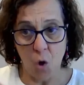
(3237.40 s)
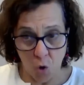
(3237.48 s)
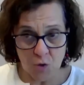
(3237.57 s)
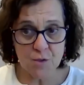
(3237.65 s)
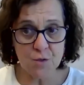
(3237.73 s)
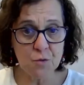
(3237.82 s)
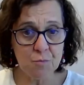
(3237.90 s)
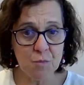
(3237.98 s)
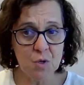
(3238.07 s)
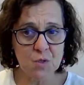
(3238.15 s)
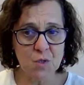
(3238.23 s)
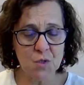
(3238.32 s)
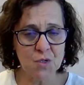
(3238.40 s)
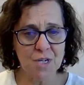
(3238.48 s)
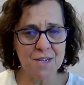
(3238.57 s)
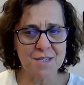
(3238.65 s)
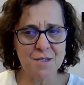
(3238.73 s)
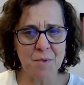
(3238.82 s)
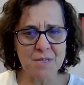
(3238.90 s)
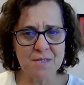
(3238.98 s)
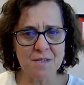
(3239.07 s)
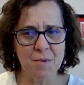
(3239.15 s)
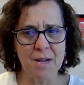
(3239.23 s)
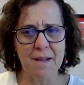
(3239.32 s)
also more social
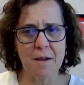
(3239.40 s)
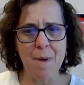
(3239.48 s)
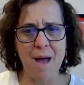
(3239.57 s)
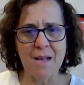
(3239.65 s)
responsible? And I'm